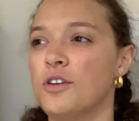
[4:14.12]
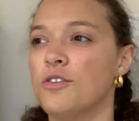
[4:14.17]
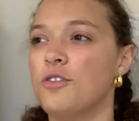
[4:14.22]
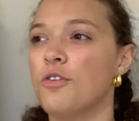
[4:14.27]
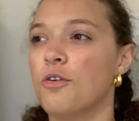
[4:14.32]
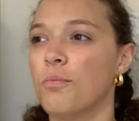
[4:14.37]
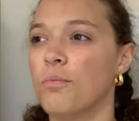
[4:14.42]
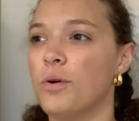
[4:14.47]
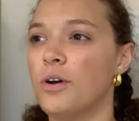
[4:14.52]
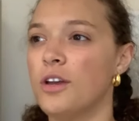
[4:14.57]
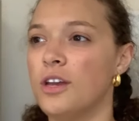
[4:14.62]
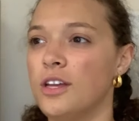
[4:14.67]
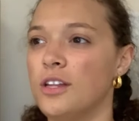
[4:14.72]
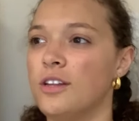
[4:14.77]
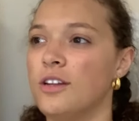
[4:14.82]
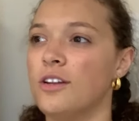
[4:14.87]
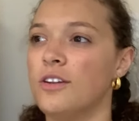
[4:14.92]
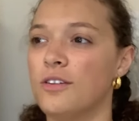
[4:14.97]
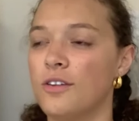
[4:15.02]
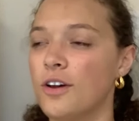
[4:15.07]
you know, put
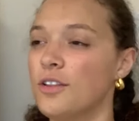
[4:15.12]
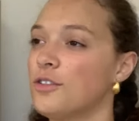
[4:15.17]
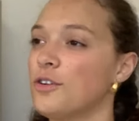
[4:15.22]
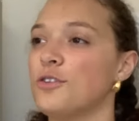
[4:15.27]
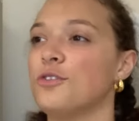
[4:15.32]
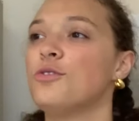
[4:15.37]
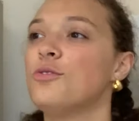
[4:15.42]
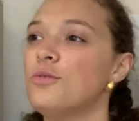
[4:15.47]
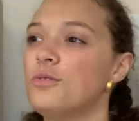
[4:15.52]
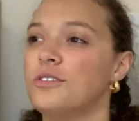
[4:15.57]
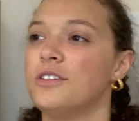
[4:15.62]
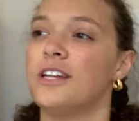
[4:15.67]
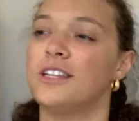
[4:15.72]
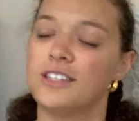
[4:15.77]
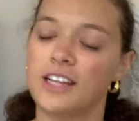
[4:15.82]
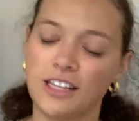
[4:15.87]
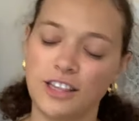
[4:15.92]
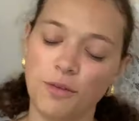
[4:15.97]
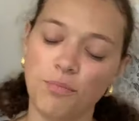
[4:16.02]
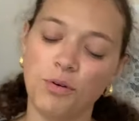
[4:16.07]
in not their two
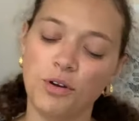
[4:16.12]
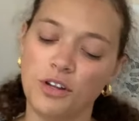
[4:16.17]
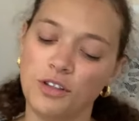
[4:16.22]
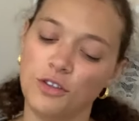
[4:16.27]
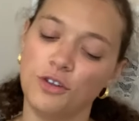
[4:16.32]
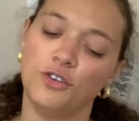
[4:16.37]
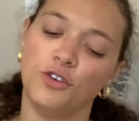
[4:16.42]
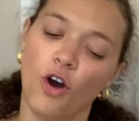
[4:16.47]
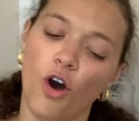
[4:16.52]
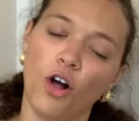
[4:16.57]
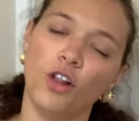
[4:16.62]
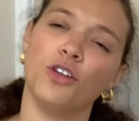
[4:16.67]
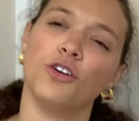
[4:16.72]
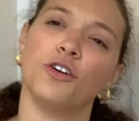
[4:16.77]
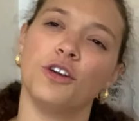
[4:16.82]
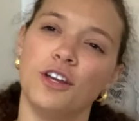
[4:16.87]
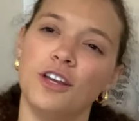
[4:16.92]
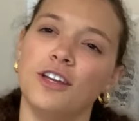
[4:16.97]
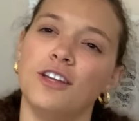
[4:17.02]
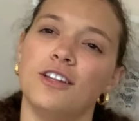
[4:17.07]
cents, like they put in their dollar
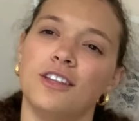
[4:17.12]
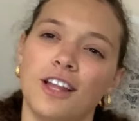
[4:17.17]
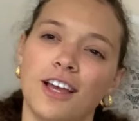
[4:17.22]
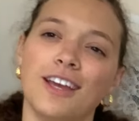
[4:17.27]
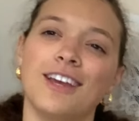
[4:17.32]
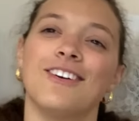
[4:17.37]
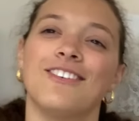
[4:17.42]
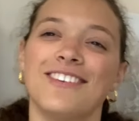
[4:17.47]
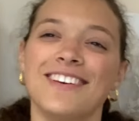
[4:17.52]
in. Like